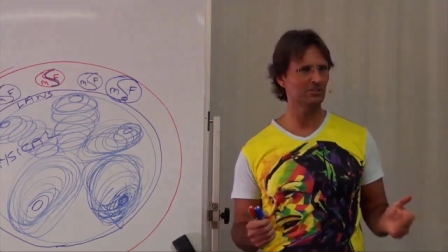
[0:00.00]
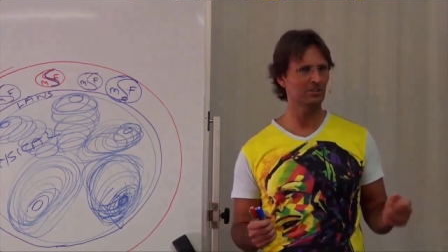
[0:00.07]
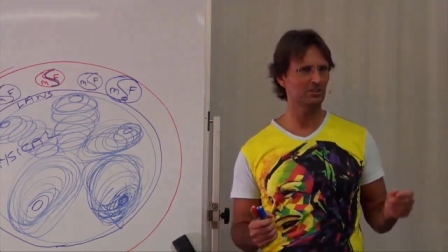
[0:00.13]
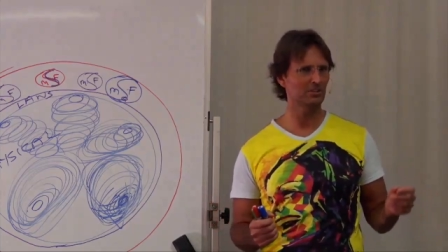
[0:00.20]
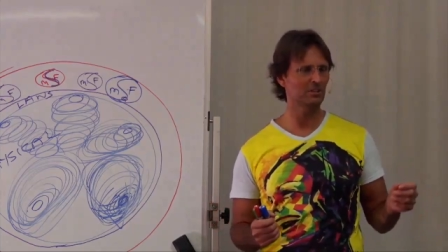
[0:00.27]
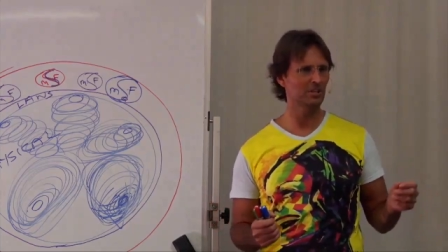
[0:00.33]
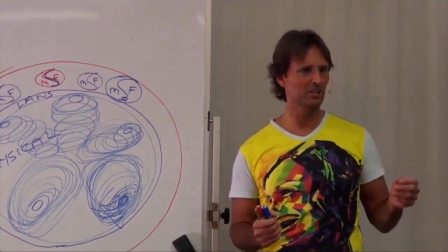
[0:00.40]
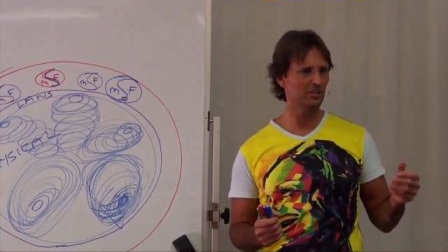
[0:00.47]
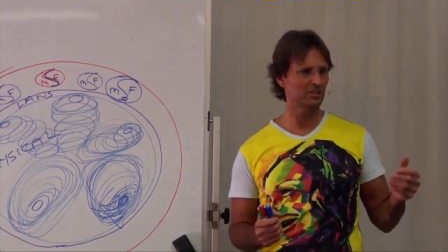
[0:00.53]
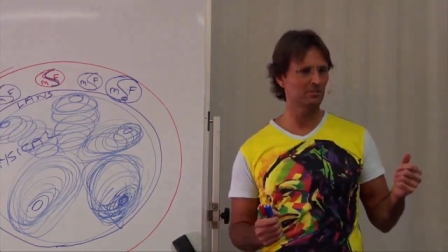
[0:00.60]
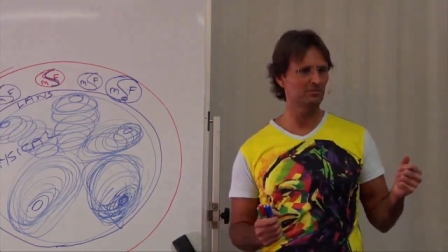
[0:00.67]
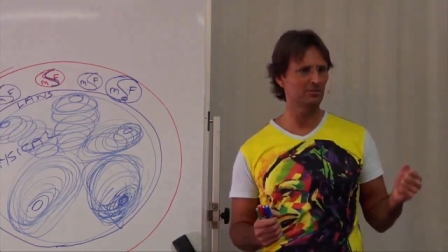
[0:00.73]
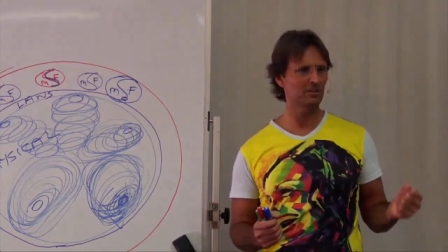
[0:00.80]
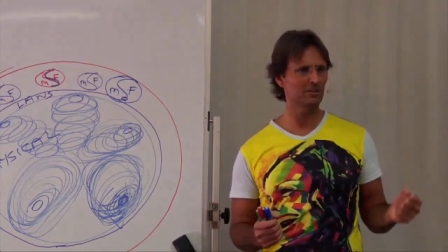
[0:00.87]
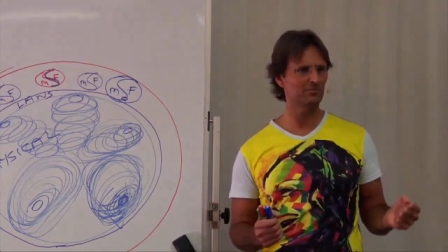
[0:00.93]
So
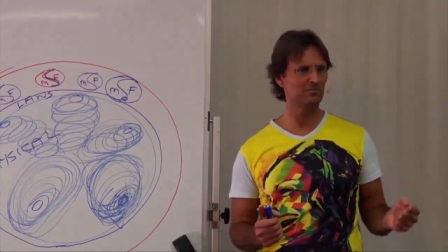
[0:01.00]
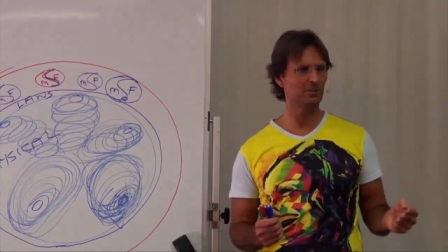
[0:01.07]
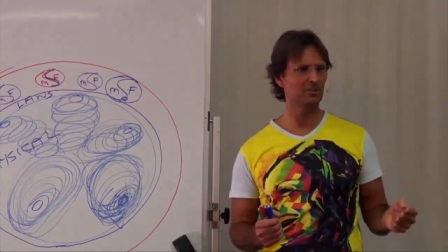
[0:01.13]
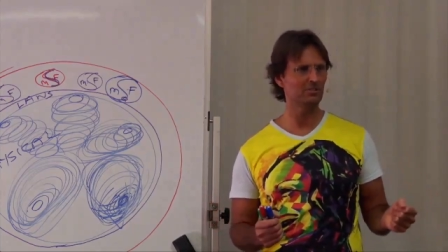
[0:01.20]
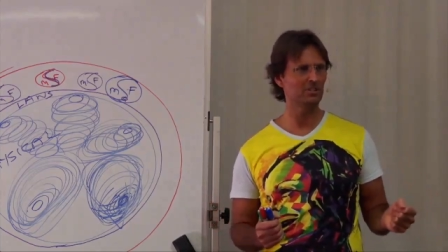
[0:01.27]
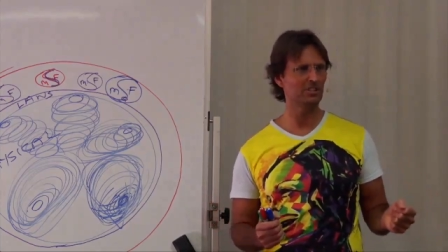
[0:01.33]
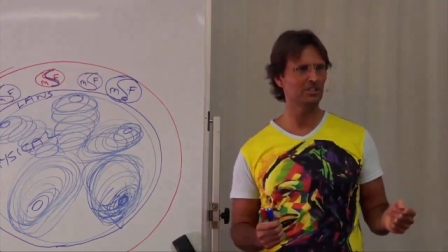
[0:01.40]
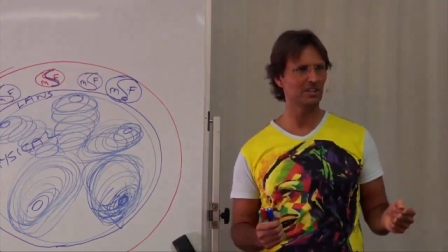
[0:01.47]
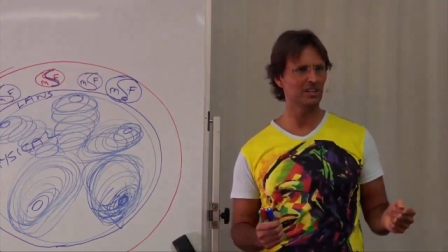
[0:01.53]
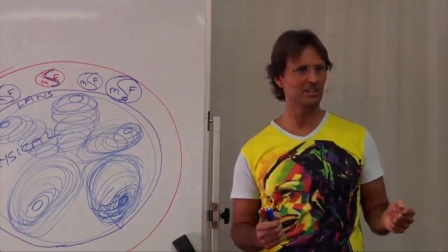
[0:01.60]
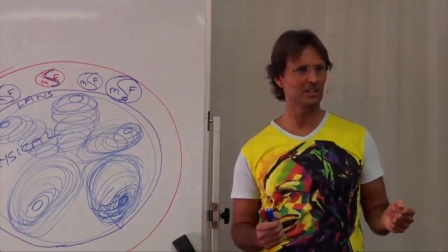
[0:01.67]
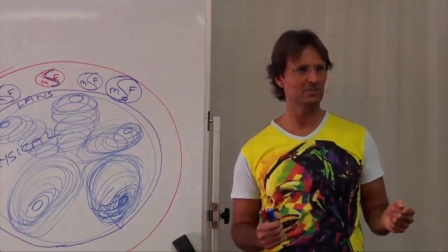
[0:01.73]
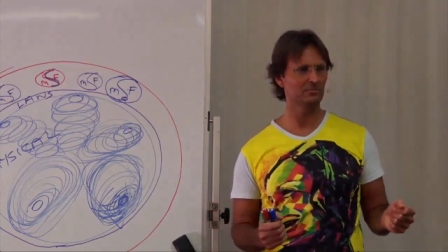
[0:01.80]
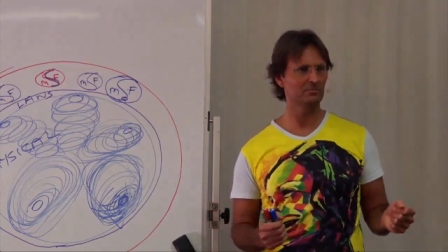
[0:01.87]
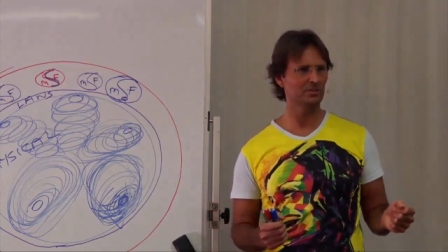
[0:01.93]
the very first
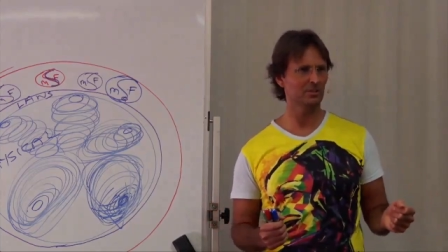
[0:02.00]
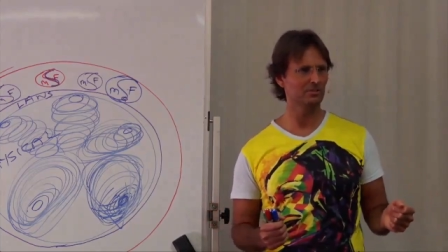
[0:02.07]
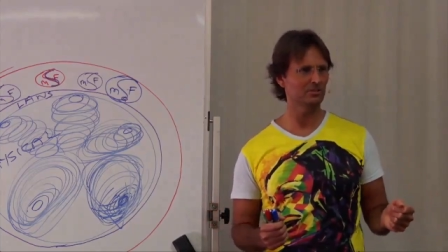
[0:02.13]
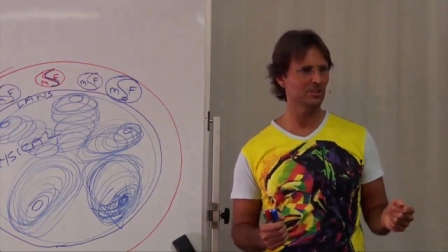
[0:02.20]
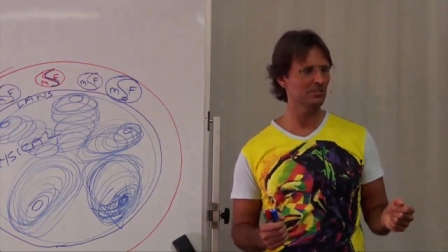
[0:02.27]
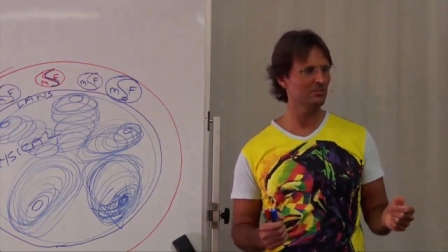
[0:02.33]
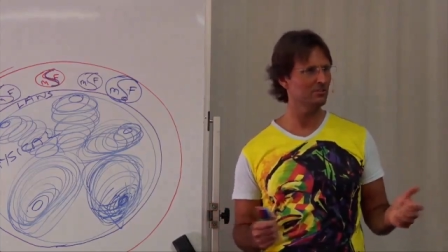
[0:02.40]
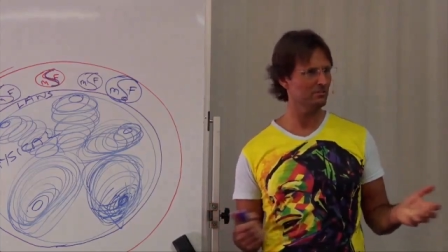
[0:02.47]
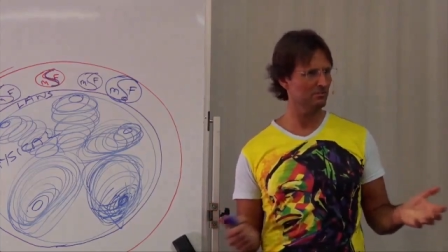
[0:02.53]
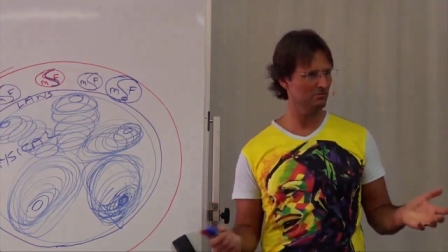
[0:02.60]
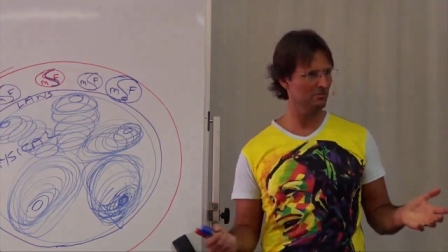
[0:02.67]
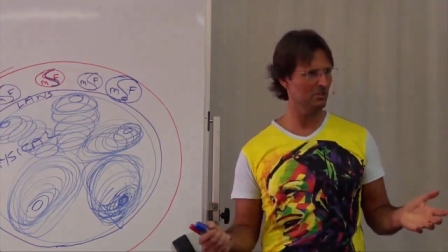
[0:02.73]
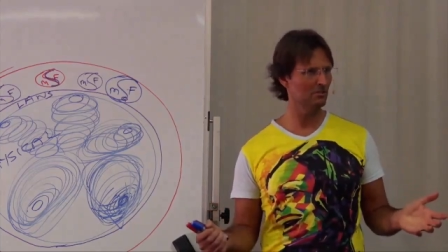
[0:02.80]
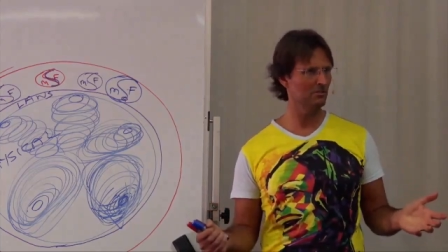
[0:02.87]
incarnation process,